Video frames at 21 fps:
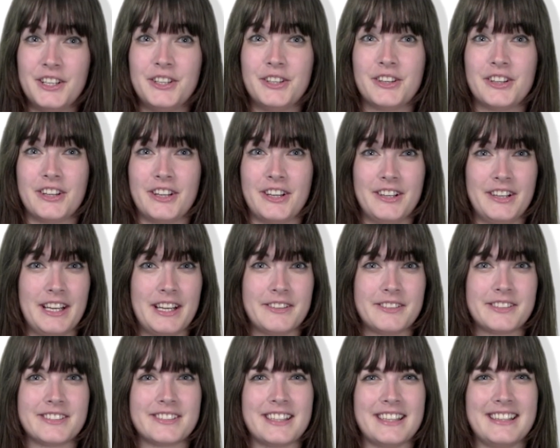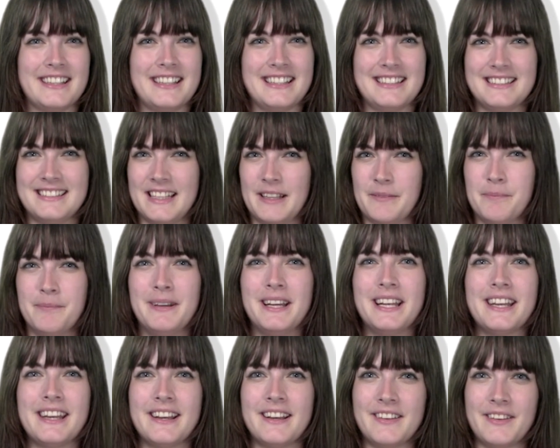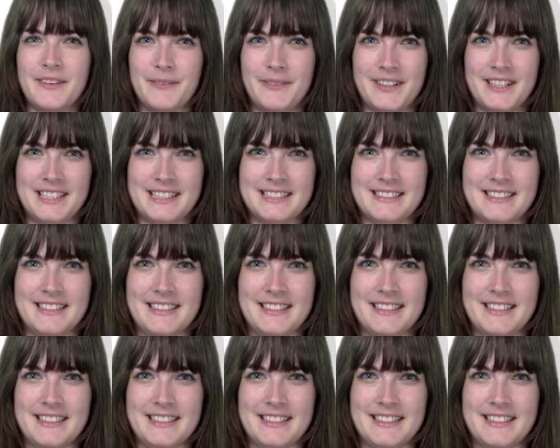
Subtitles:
You'll learn how to say this and many other words